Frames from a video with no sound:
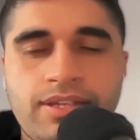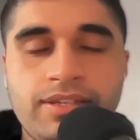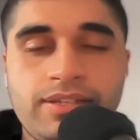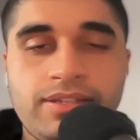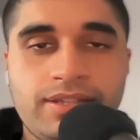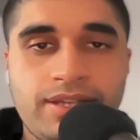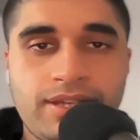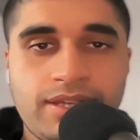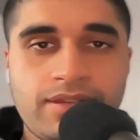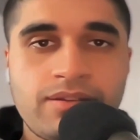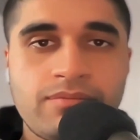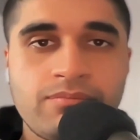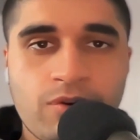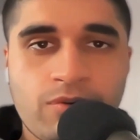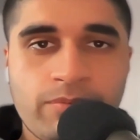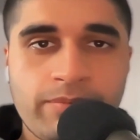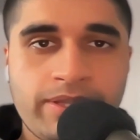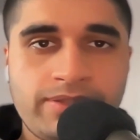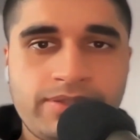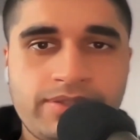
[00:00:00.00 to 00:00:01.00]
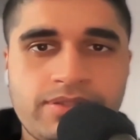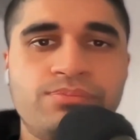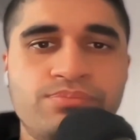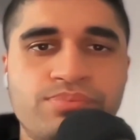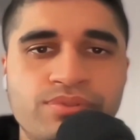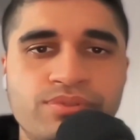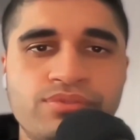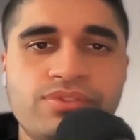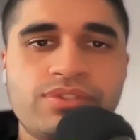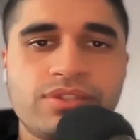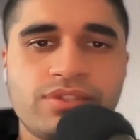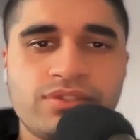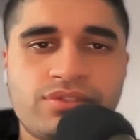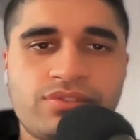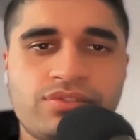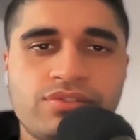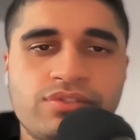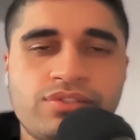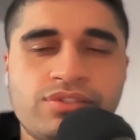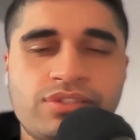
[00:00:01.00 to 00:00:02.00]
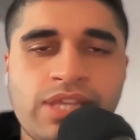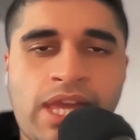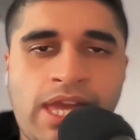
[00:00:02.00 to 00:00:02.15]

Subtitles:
In a heated moment, Bruce asserts to